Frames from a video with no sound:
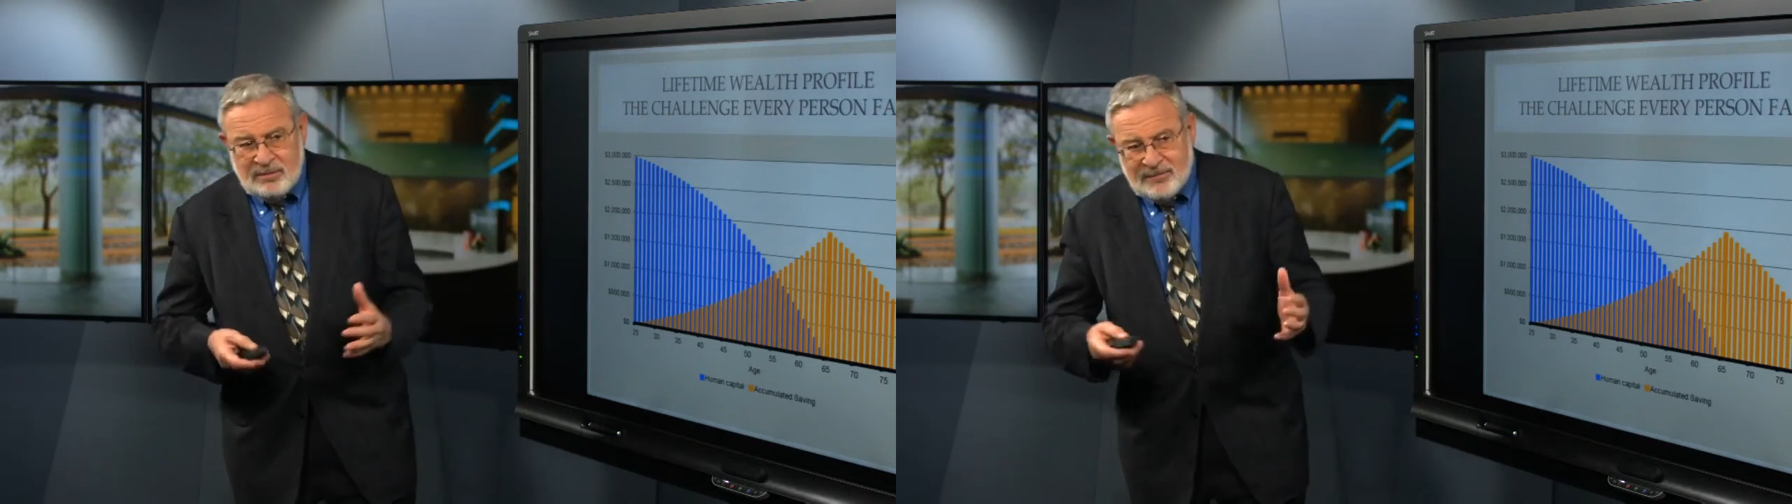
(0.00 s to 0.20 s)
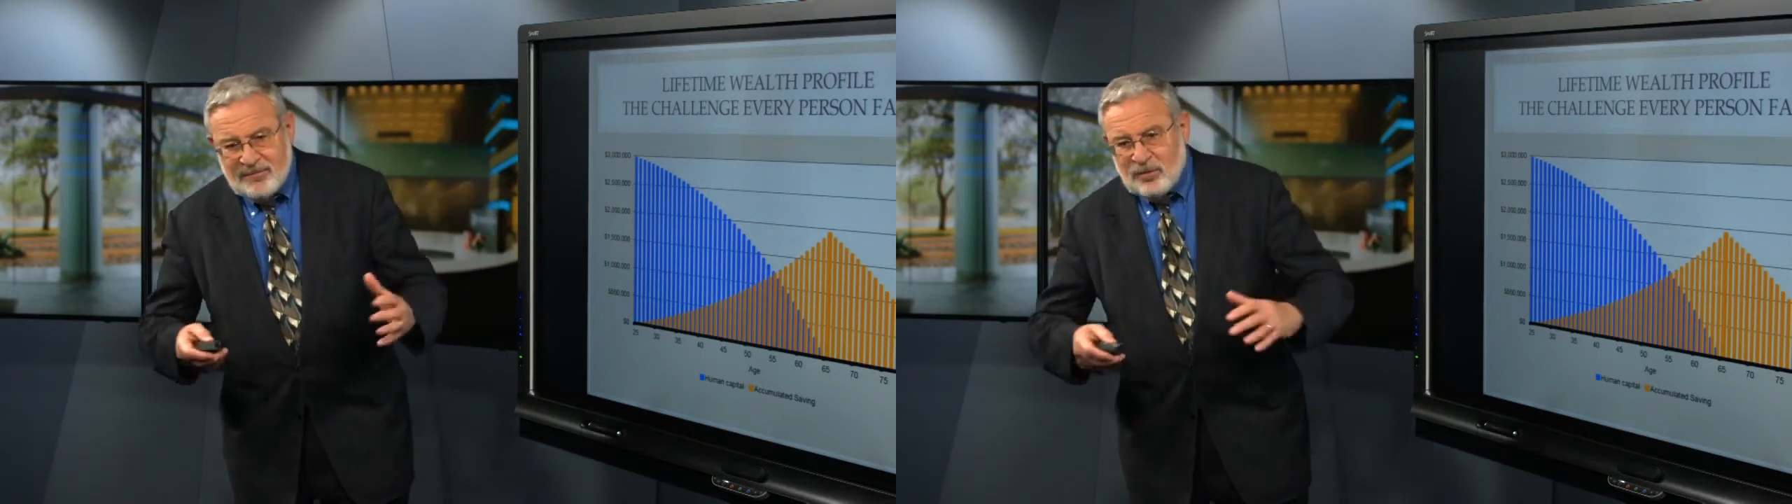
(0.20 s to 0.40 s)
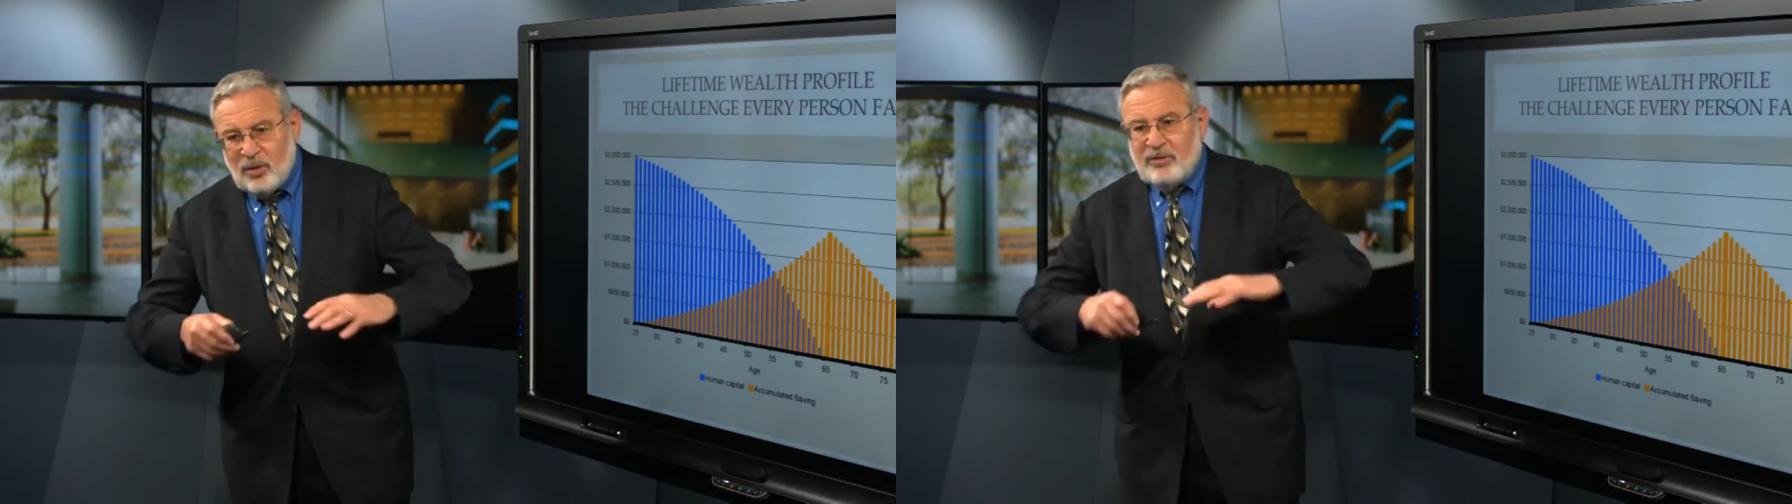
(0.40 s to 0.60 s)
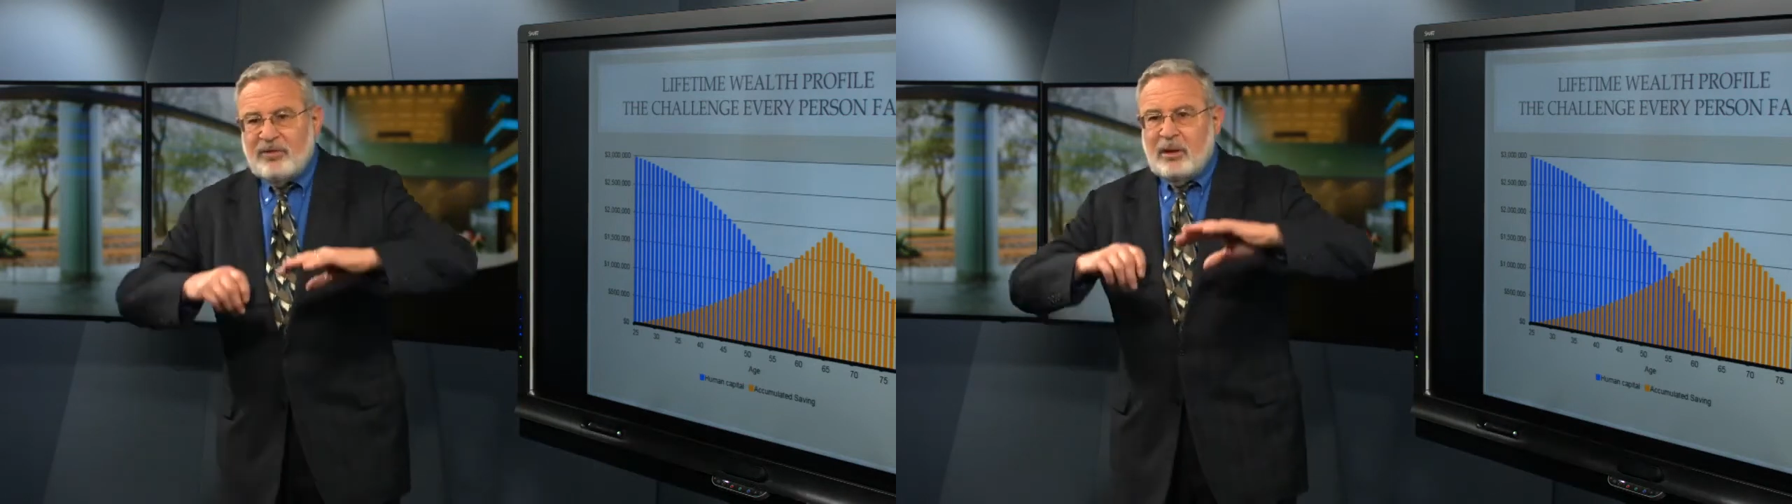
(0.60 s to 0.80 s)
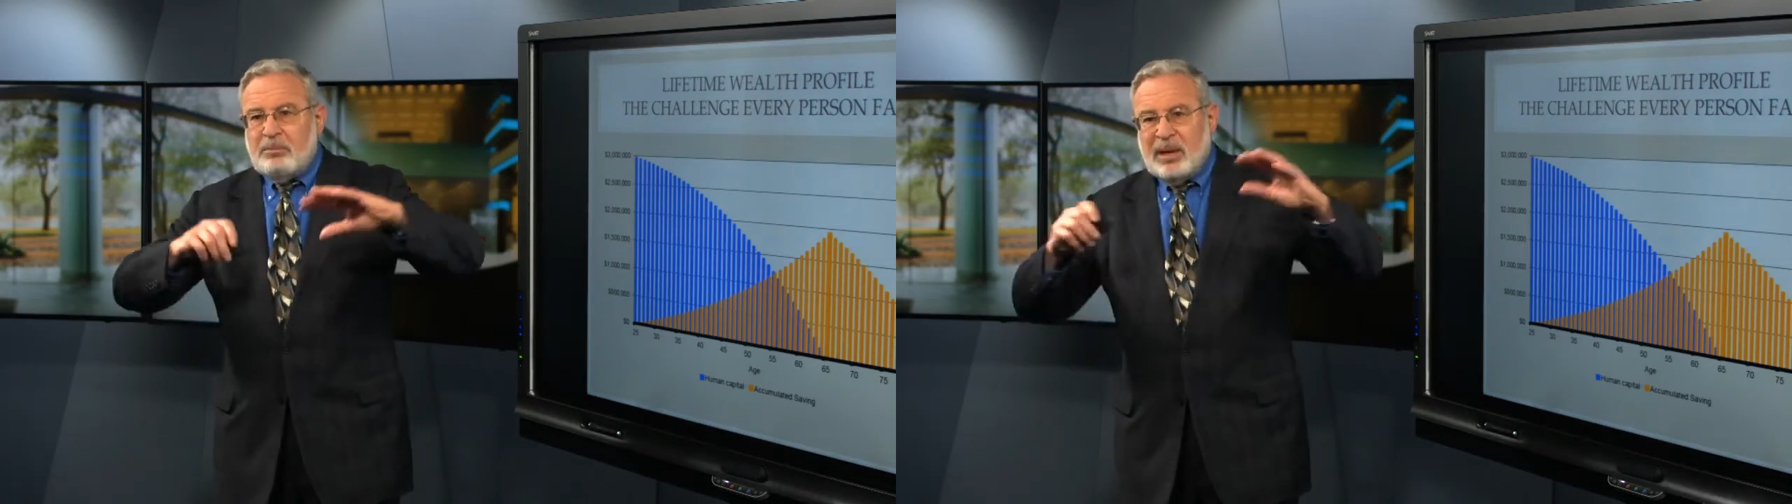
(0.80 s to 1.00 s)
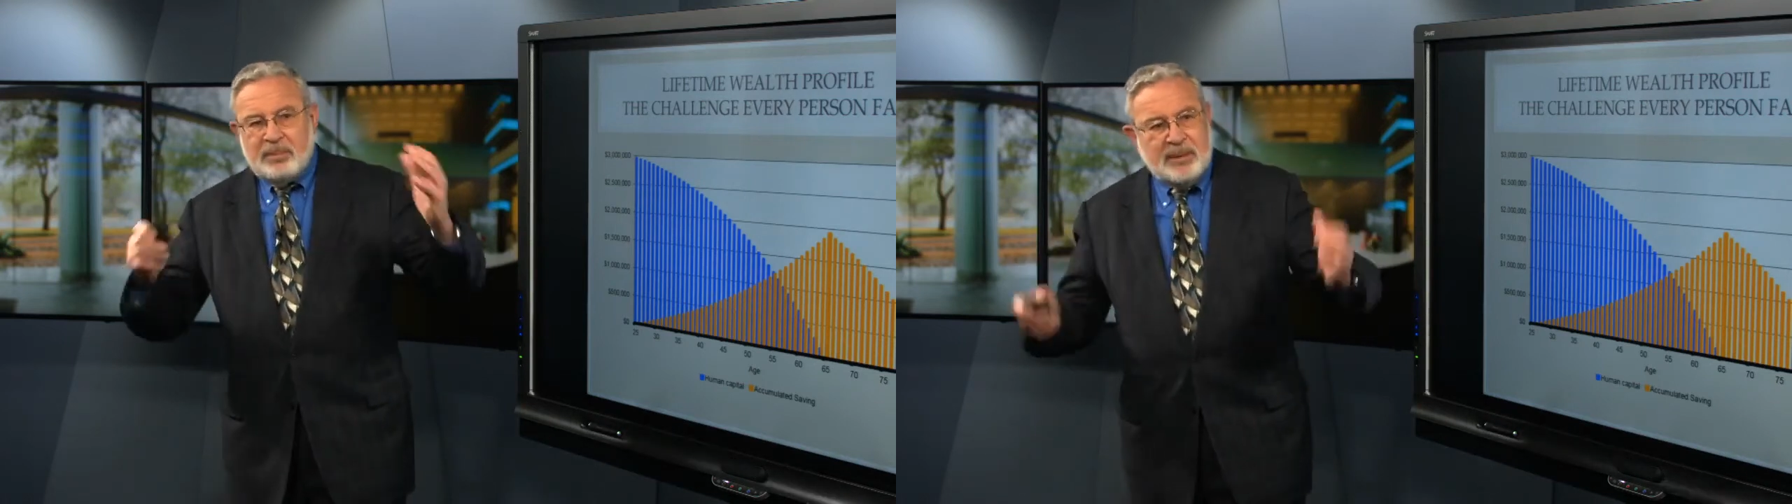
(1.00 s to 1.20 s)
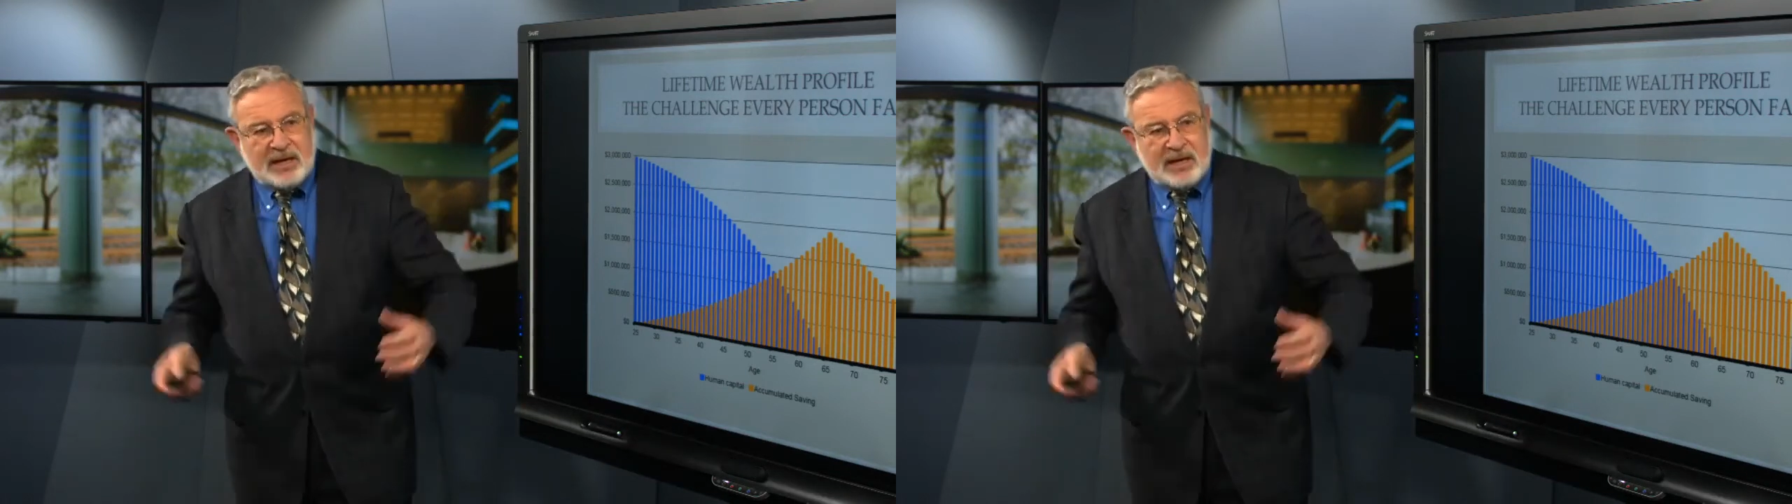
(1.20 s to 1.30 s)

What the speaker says: sort of the big